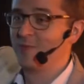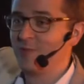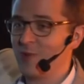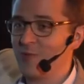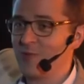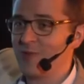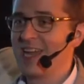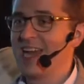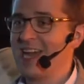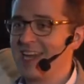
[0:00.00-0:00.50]

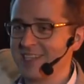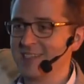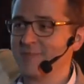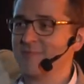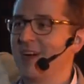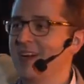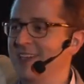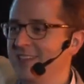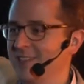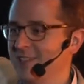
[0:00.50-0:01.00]
what we had in
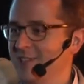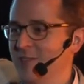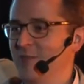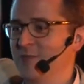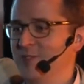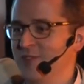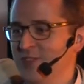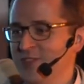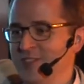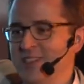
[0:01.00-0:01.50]
mind in
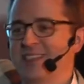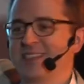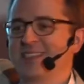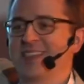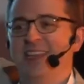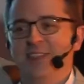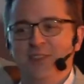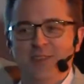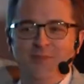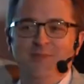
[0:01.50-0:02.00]
terms of a
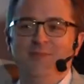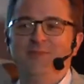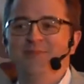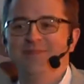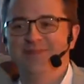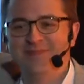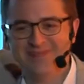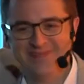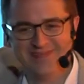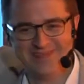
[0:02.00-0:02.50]
success.
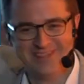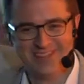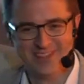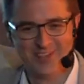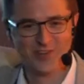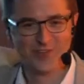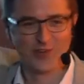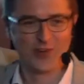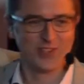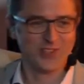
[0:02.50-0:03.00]

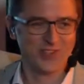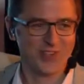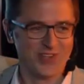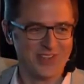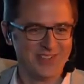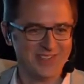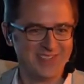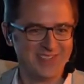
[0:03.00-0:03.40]
Of course not.